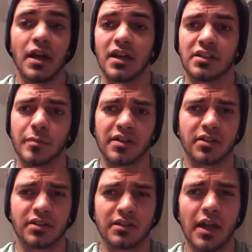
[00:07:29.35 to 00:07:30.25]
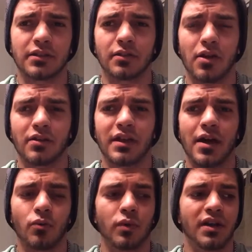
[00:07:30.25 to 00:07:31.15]
especially stacked along
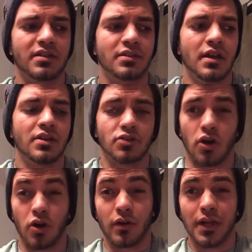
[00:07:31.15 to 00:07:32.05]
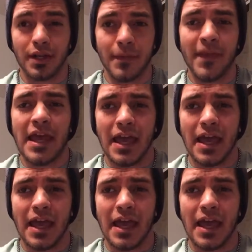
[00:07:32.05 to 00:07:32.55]
that with taurine